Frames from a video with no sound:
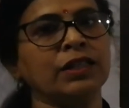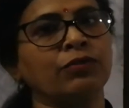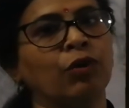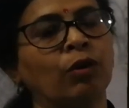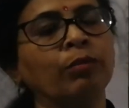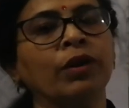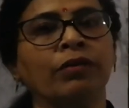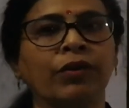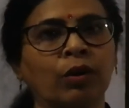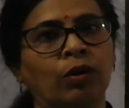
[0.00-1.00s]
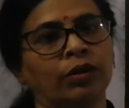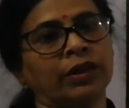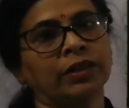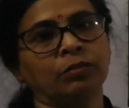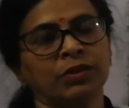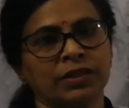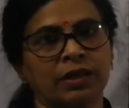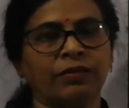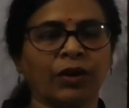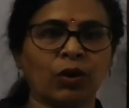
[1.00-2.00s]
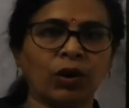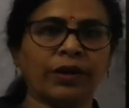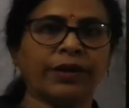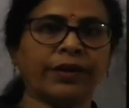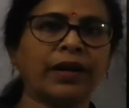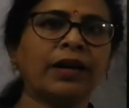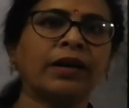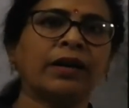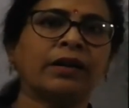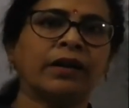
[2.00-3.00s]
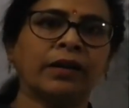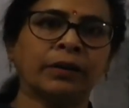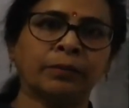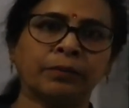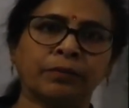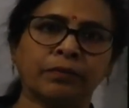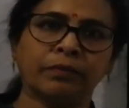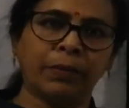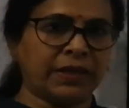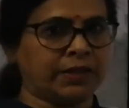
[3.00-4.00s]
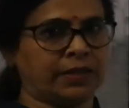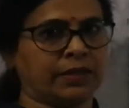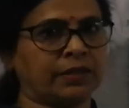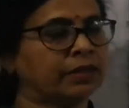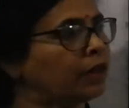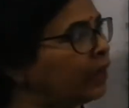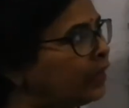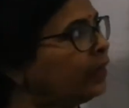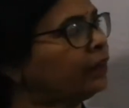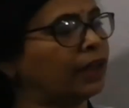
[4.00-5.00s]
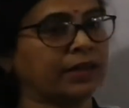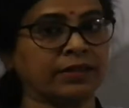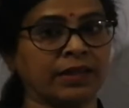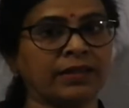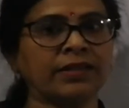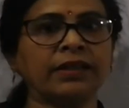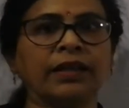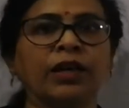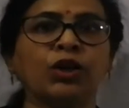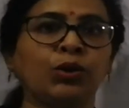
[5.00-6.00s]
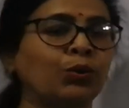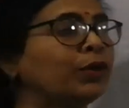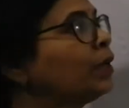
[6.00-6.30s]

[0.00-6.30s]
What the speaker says: is formed, we call it the bases. Again, as I said, there are two